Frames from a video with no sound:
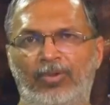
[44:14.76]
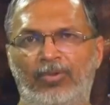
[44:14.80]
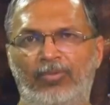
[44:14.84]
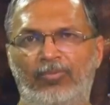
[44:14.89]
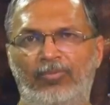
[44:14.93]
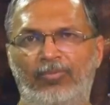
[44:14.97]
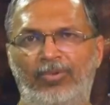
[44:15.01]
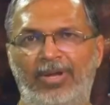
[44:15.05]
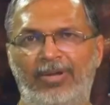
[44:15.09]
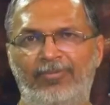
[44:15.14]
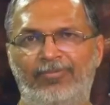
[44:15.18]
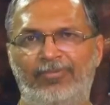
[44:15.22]

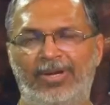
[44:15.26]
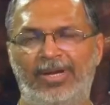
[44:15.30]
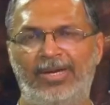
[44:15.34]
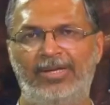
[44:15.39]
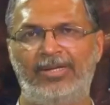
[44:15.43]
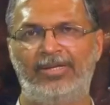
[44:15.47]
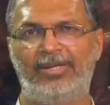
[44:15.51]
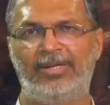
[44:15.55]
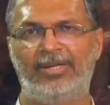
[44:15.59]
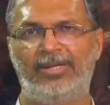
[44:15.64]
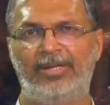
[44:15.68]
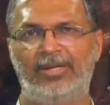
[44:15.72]

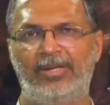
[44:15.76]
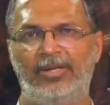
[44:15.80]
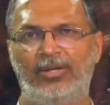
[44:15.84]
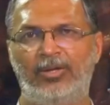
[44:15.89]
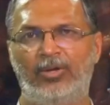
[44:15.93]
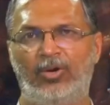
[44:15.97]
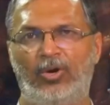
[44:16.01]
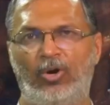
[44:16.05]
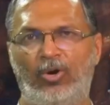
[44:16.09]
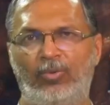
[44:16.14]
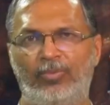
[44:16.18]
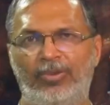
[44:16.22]
wavefront
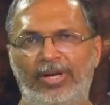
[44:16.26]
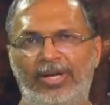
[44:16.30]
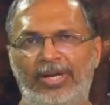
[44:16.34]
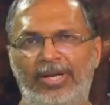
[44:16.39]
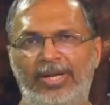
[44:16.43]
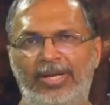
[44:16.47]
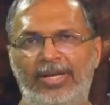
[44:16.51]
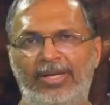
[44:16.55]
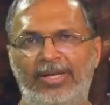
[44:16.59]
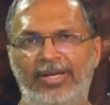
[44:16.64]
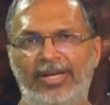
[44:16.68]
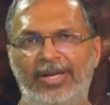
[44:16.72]
over an
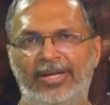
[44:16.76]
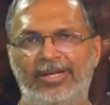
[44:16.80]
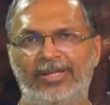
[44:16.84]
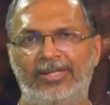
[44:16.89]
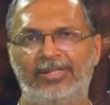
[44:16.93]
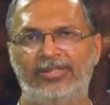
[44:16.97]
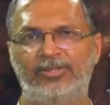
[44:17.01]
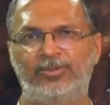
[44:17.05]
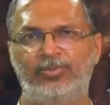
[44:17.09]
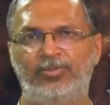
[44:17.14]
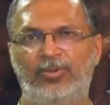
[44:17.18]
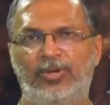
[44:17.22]
area
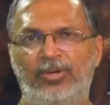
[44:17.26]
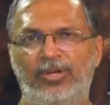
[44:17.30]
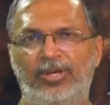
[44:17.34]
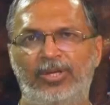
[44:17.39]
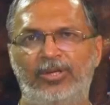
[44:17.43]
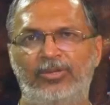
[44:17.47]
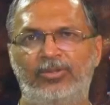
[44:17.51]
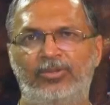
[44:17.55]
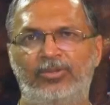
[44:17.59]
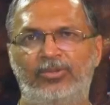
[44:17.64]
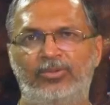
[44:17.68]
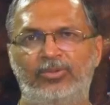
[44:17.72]

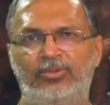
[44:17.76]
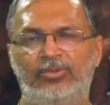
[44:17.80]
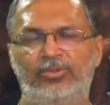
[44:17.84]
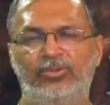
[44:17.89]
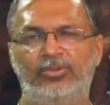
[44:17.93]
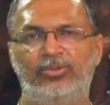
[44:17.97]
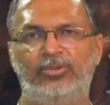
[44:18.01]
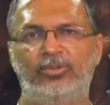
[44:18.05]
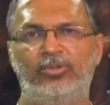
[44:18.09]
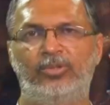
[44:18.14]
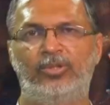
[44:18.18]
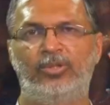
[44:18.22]
corresponding
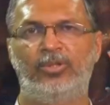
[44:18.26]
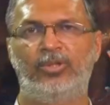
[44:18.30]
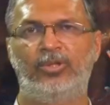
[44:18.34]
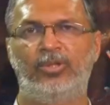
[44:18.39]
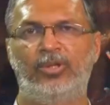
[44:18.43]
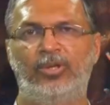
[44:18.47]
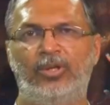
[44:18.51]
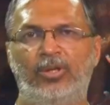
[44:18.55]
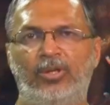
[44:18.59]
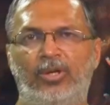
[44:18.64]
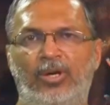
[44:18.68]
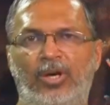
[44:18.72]
to
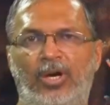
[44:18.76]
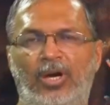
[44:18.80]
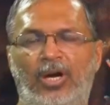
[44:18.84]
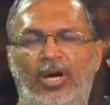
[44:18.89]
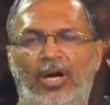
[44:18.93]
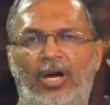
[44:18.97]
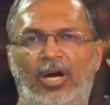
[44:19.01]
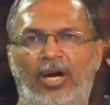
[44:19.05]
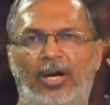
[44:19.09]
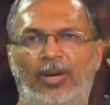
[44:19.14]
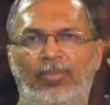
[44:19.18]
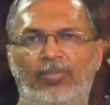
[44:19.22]

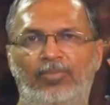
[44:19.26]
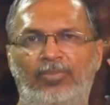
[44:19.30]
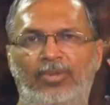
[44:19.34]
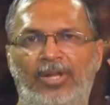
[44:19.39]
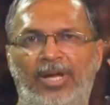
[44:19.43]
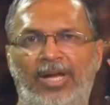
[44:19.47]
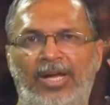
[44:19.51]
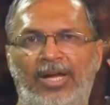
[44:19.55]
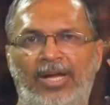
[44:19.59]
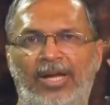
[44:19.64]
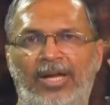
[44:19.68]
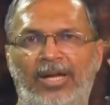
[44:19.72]

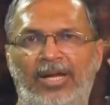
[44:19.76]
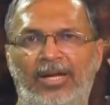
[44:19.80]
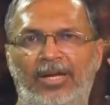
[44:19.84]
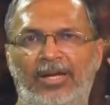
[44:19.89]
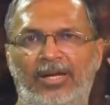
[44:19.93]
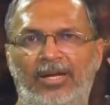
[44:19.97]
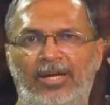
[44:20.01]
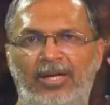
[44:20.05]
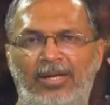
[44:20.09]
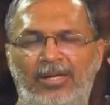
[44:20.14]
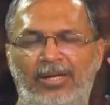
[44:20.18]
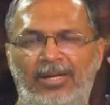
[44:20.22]
the
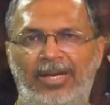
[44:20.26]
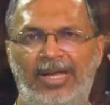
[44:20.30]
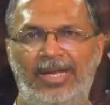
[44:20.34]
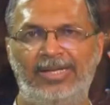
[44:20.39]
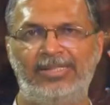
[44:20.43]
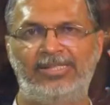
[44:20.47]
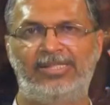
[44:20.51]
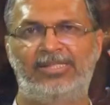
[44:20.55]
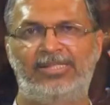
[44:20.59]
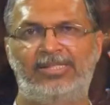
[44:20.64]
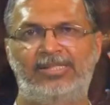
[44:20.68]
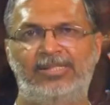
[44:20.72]

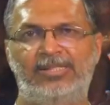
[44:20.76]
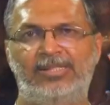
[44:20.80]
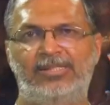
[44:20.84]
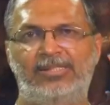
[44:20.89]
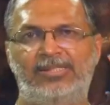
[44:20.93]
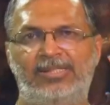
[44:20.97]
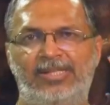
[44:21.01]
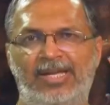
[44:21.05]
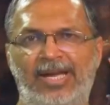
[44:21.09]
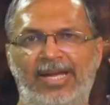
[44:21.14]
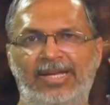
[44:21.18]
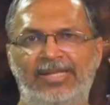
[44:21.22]
lens
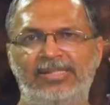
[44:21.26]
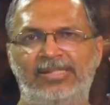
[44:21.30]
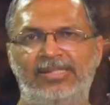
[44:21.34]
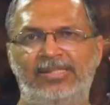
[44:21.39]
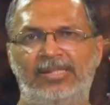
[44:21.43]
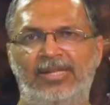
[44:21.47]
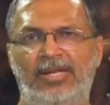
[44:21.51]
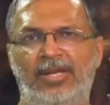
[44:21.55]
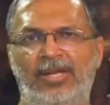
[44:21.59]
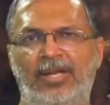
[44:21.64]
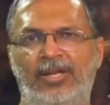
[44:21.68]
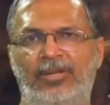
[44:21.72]

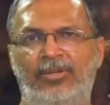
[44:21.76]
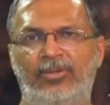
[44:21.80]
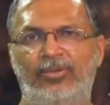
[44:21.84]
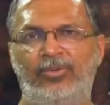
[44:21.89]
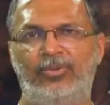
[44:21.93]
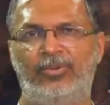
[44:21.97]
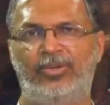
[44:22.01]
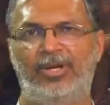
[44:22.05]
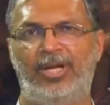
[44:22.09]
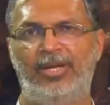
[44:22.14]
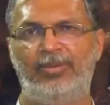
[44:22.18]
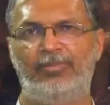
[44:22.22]
size,
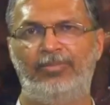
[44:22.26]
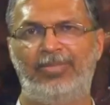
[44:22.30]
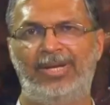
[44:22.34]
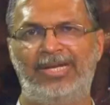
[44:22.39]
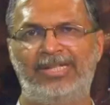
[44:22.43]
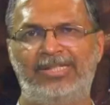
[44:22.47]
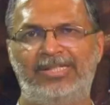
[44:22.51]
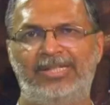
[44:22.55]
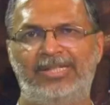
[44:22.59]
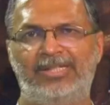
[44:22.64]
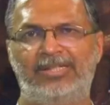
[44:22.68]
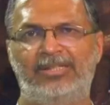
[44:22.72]
you can
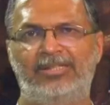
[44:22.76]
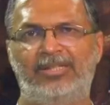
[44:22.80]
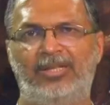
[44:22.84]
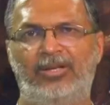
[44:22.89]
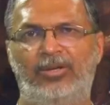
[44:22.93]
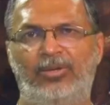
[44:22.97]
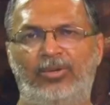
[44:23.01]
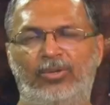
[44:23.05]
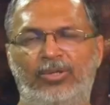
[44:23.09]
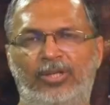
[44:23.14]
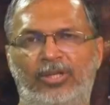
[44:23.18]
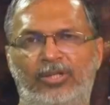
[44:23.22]
measure the
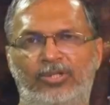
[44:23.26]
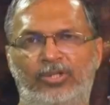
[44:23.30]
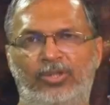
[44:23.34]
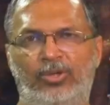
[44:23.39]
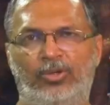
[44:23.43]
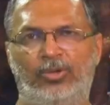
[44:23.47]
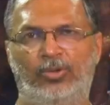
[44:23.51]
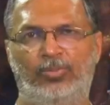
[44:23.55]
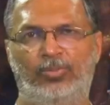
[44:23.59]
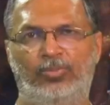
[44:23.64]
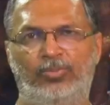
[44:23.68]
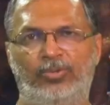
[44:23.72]
local
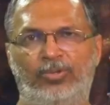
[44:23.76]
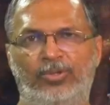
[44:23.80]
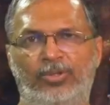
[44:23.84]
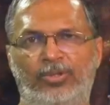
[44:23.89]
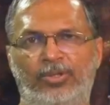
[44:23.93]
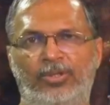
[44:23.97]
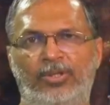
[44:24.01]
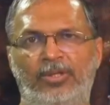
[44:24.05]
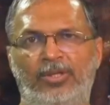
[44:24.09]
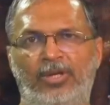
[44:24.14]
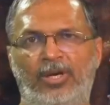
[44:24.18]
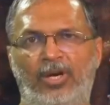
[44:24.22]
slope,
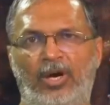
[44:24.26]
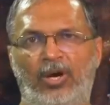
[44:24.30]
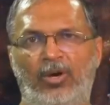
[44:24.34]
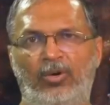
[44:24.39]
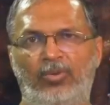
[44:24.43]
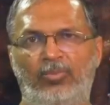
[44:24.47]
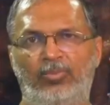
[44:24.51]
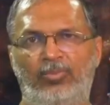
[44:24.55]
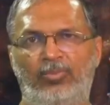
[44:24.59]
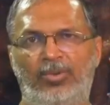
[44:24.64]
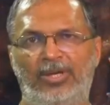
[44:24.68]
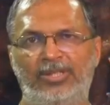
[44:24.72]

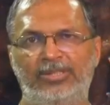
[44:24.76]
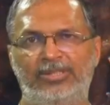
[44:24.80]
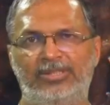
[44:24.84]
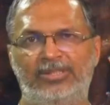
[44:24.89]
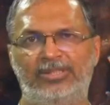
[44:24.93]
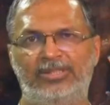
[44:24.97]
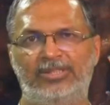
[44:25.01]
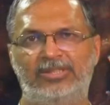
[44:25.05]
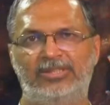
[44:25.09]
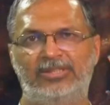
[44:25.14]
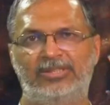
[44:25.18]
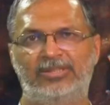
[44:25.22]
how much
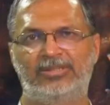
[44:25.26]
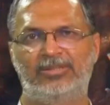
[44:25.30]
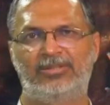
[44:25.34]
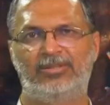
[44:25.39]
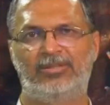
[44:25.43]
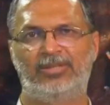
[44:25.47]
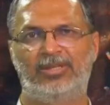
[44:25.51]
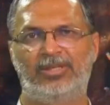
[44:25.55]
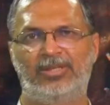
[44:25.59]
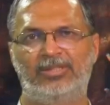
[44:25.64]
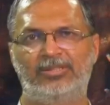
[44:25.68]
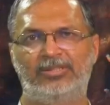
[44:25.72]
this
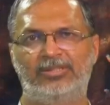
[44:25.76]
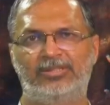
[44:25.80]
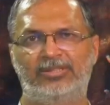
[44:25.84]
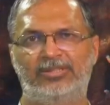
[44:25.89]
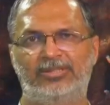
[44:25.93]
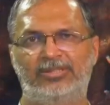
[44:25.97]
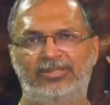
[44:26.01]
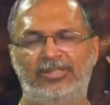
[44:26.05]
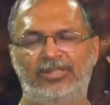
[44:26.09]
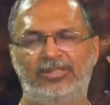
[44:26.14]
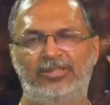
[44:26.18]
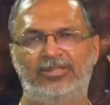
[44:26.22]
is
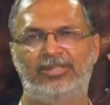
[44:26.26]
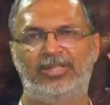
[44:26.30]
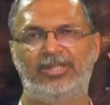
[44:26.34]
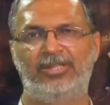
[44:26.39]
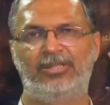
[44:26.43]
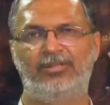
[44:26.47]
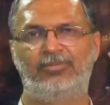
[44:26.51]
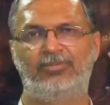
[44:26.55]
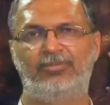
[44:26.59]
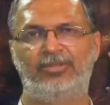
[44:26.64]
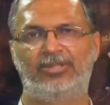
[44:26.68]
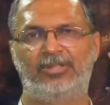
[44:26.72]

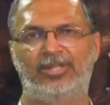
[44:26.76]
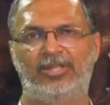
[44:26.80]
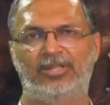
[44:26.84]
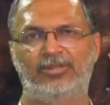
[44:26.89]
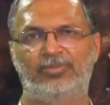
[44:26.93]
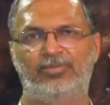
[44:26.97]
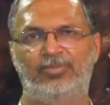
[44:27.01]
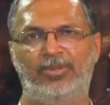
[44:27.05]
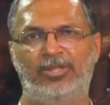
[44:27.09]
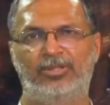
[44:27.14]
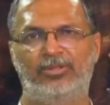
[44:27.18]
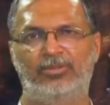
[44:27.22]
tilted with
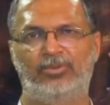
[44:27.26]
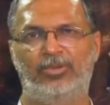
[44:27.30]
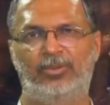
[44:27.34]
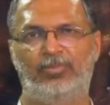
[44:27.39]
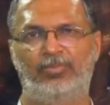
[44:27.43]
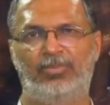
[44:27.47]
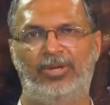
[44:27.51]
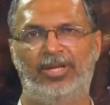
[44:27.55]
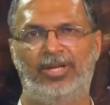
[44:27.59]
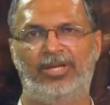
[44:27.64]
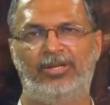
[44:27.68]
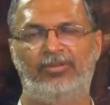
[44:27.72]
respect to a
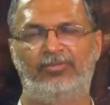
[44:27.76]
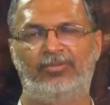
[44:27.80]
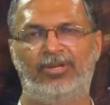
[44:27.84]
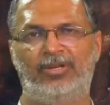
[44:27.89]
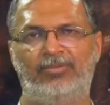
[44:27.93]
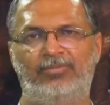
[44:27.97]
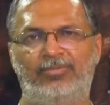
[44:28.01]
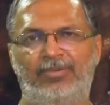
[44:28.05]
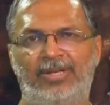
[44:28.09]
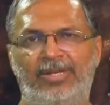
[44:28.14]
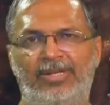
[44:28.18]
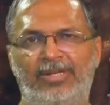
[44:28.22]
plane
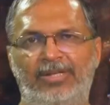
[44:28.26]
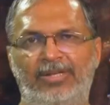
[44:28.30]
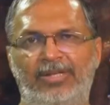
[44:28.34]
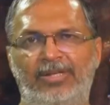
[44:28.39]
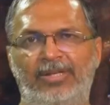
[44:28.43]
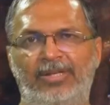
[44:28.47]
wavefront